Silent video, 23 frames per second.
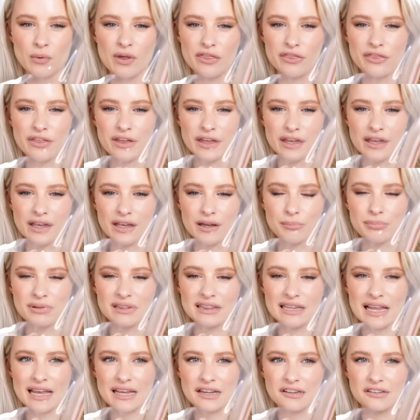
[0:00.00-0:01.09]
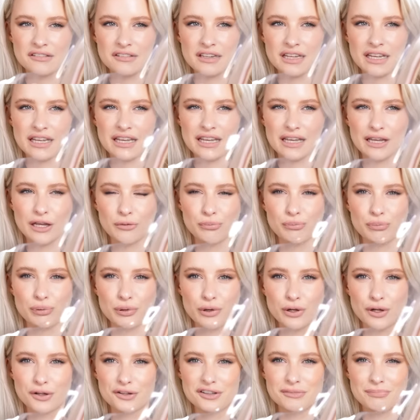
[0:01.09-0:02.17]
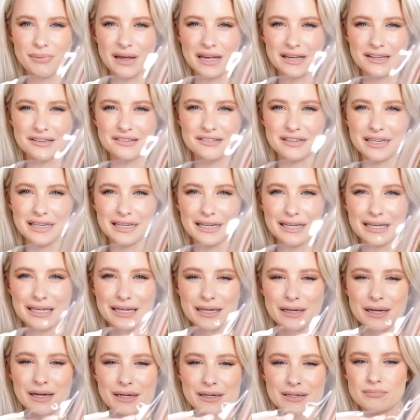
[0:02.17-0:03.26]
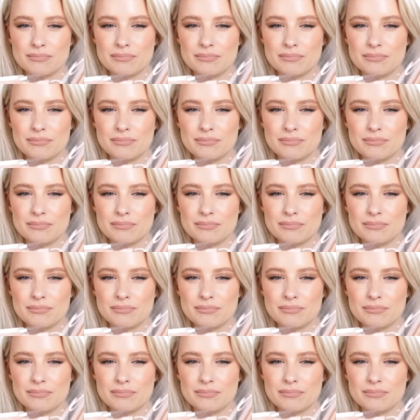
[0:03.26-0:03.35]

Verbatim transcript: with the plexi, perspexi,